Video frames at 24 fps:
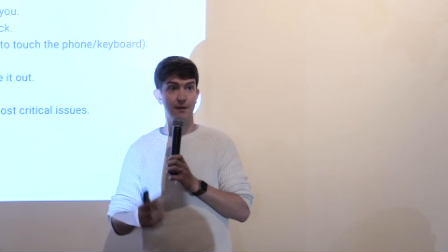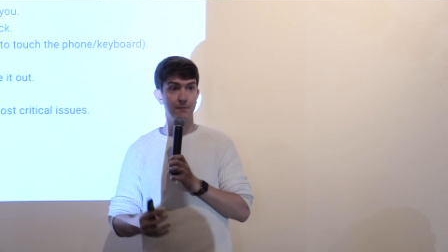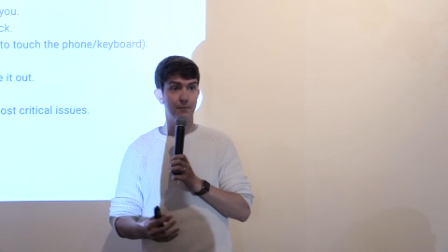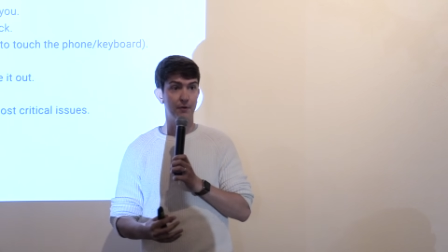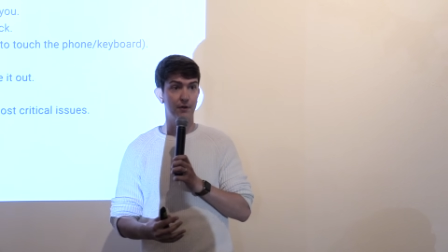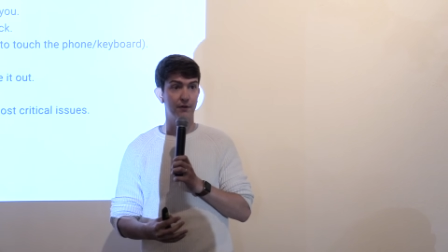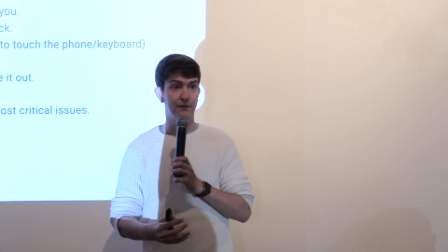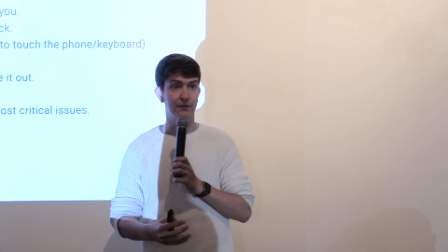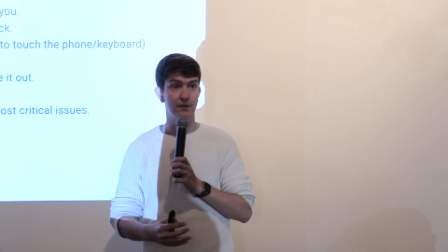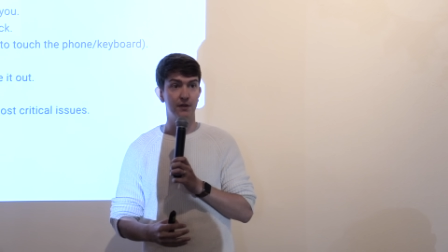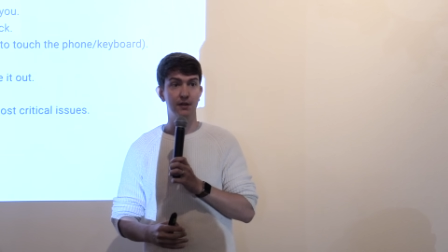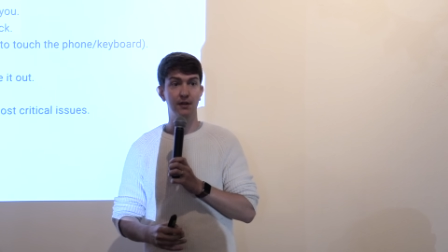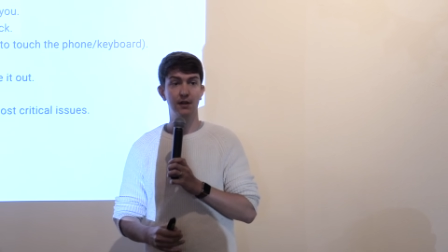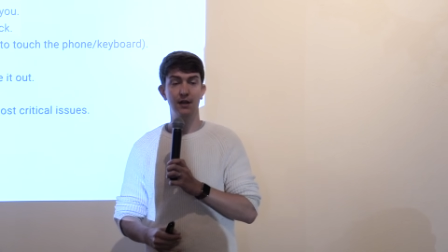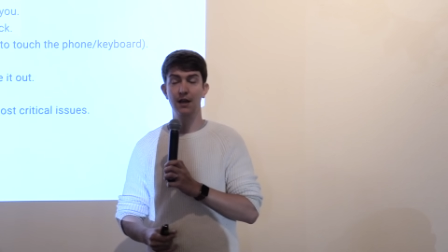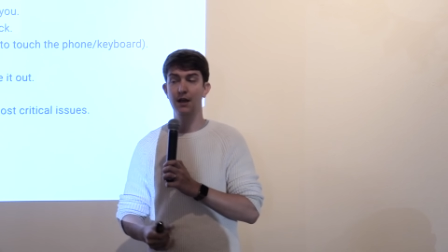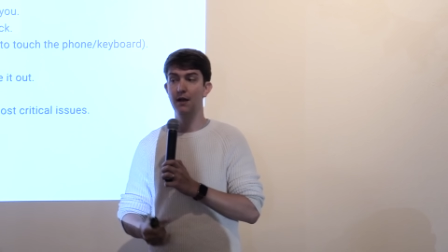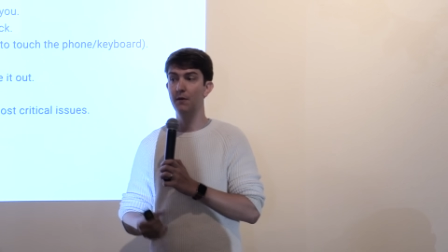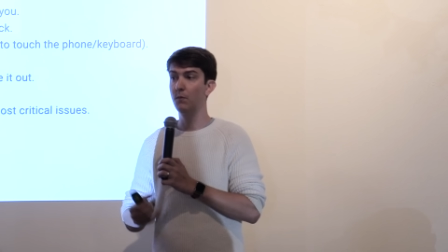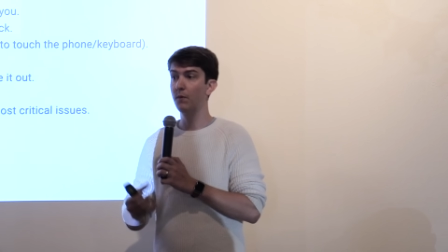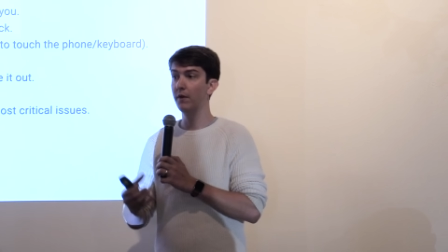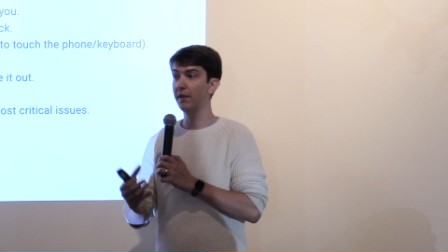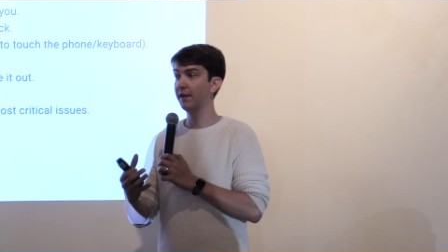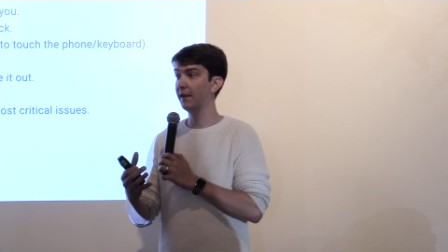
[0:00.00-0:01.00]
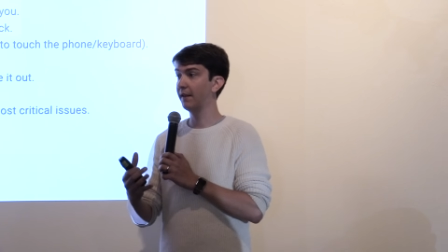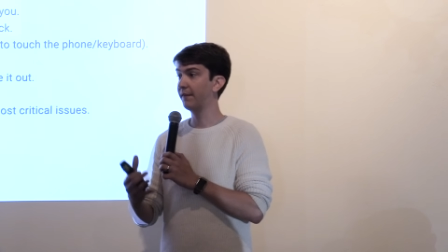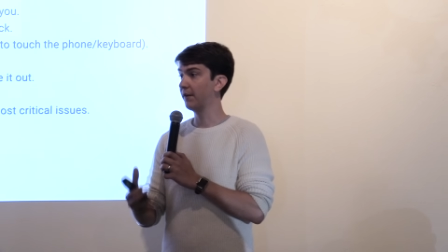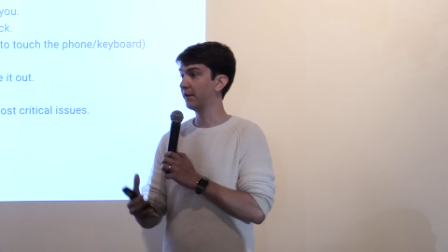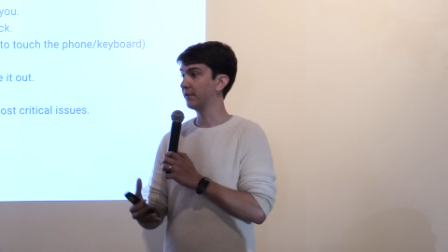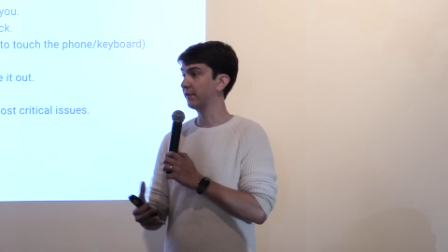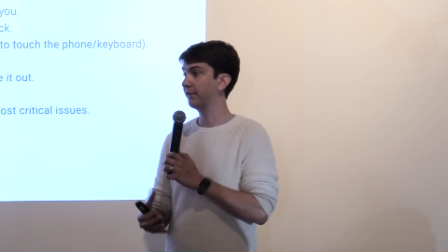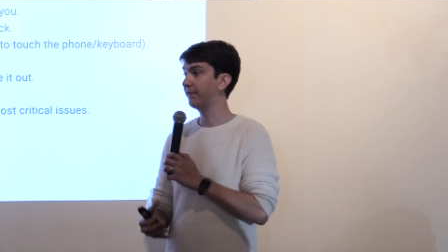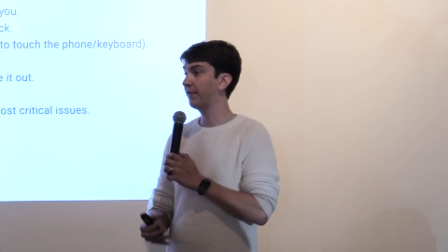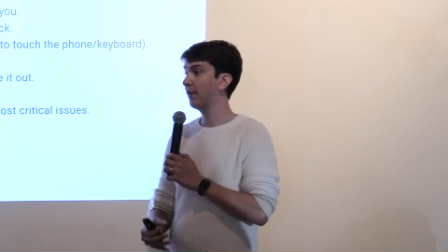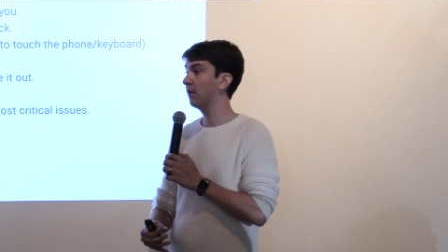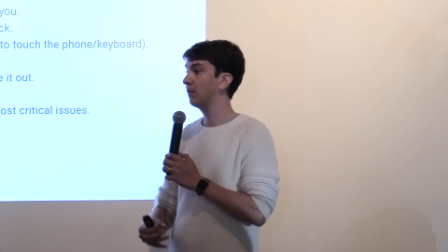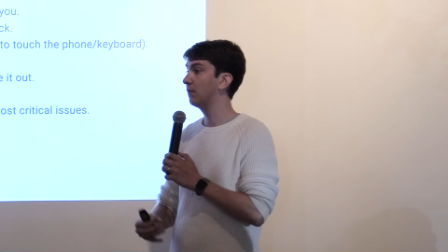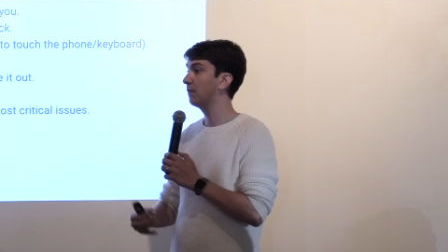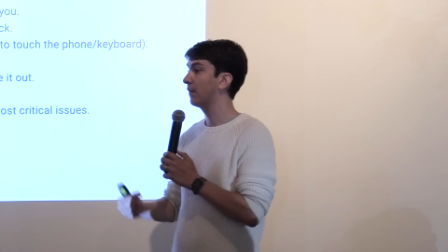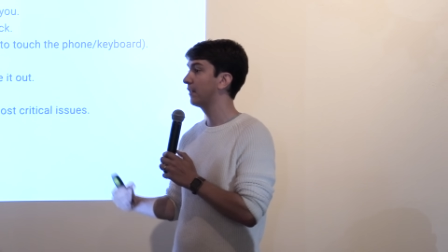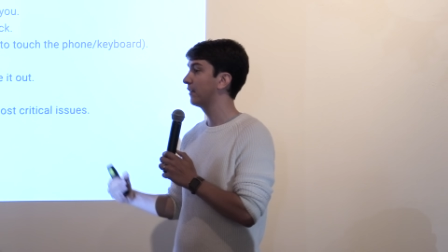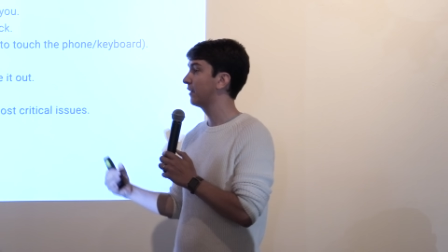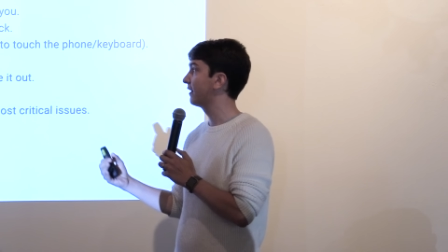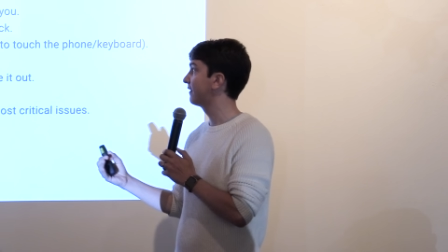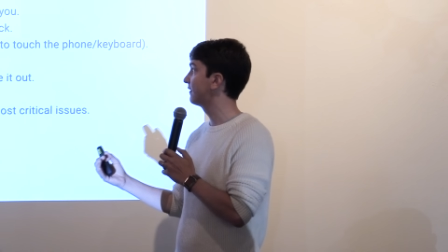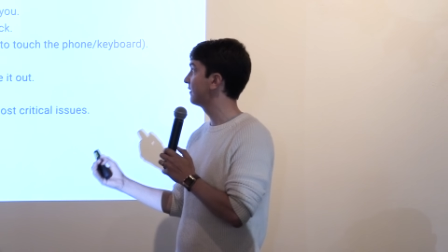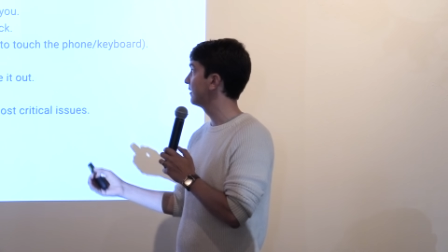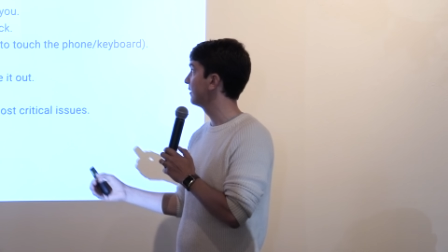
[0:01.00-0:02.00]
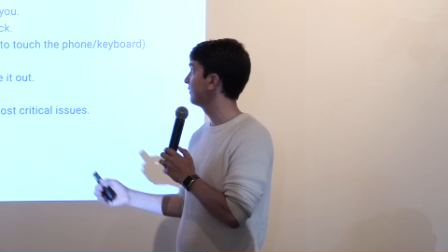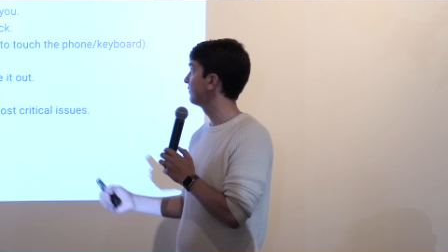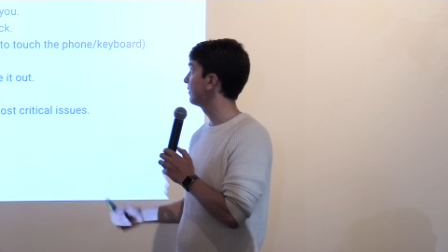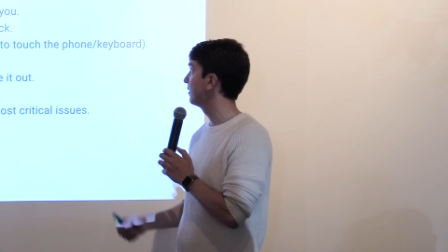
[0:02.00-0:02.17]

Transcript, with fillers: in person, whether that's on your phone, whether that's sitting